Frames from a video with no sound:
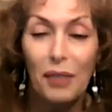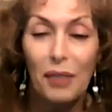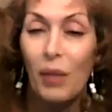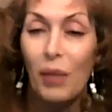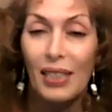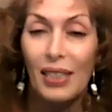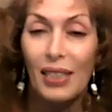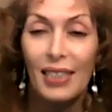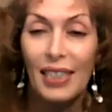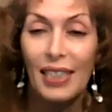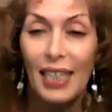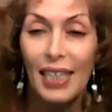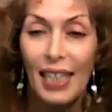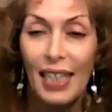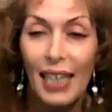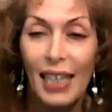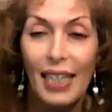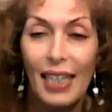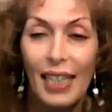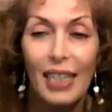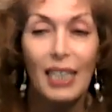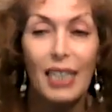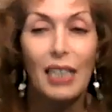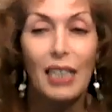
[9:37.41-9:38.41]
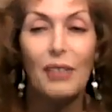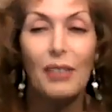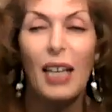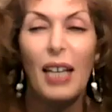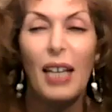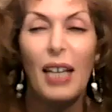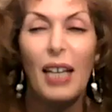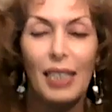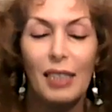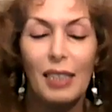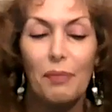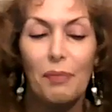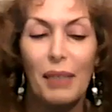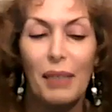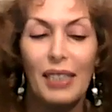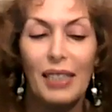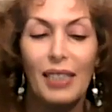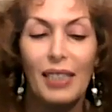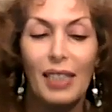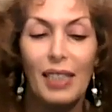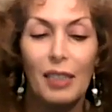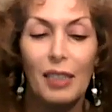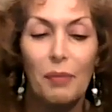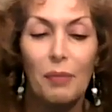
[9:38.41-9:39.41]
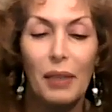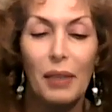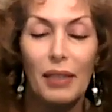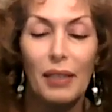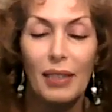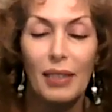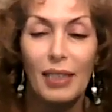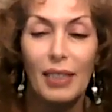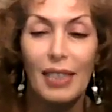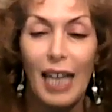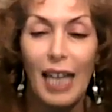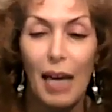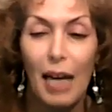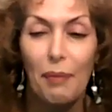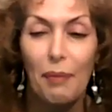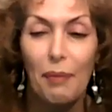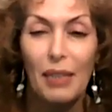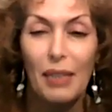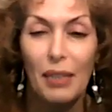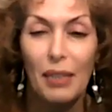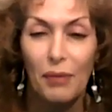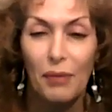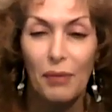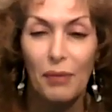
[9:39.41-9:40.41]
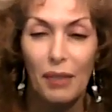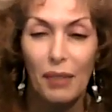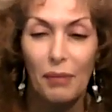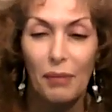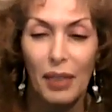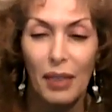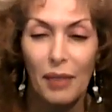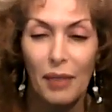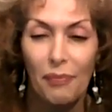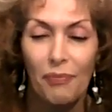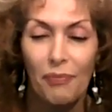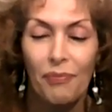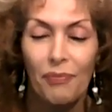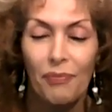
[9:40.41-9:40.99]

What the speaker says: Once again, I get a lot of unexpected experiences happening with me,